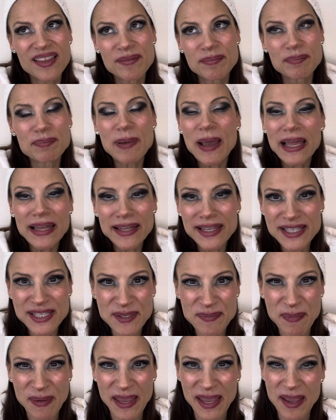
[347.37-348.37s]
balance
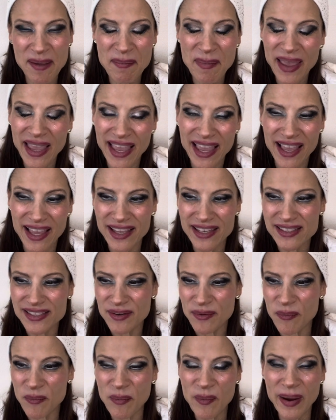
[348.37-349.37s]
beam and
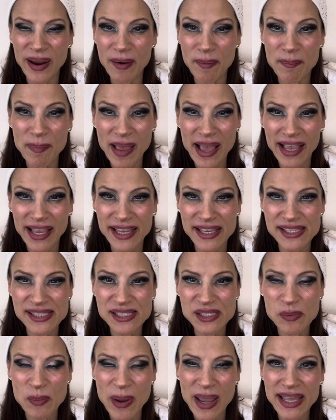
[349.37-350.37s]
wear baggy
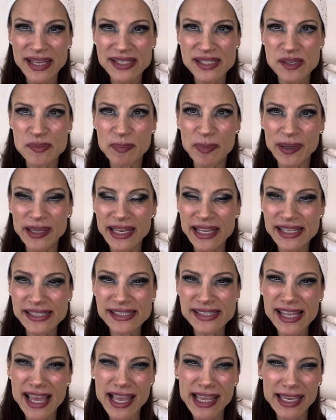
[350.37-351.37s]
sweats, but is
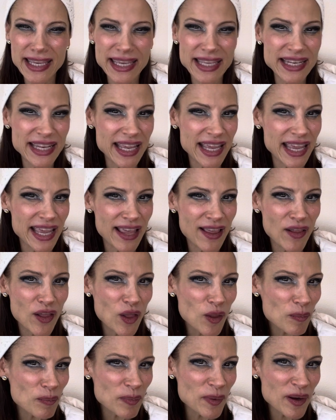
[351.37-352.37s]
that gonna
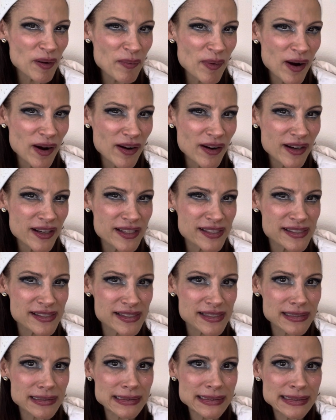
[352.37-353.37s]
help your
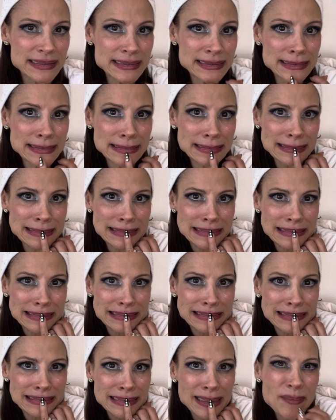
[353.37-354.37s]
marks?
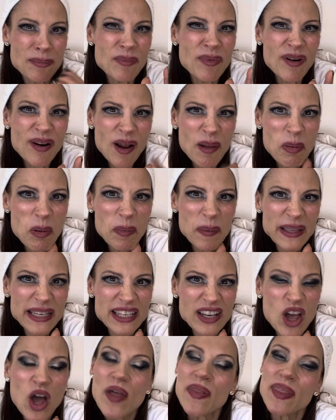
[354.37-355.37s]
Probably
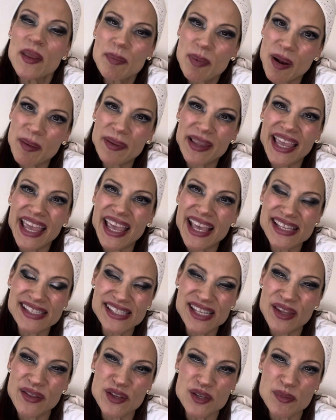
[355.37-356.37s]
not. They probably can't
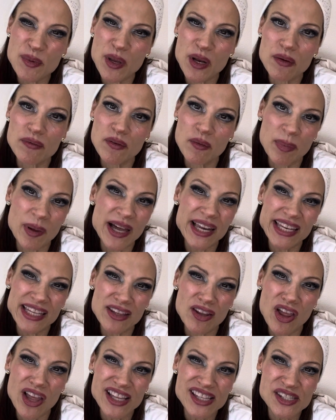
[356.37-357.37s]
see those beautiful body
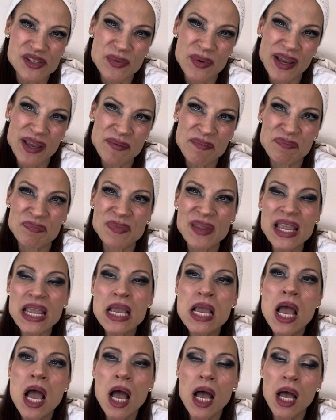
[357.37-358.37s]
lines, right?
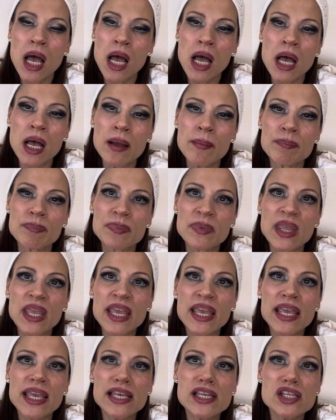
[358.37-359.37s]
Um,
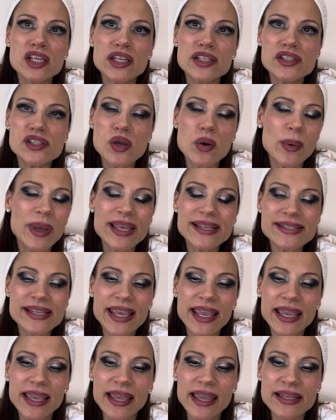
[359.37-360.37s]
so is
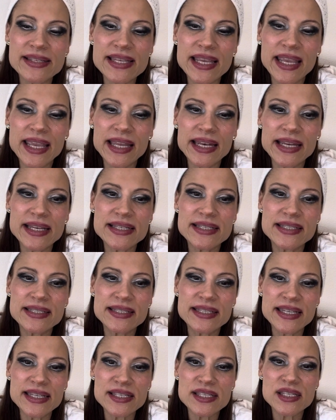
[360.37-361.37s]
it is it going to
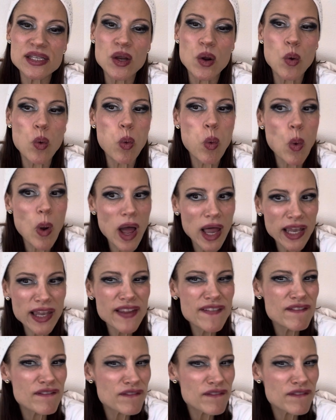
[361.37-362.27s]
disqualify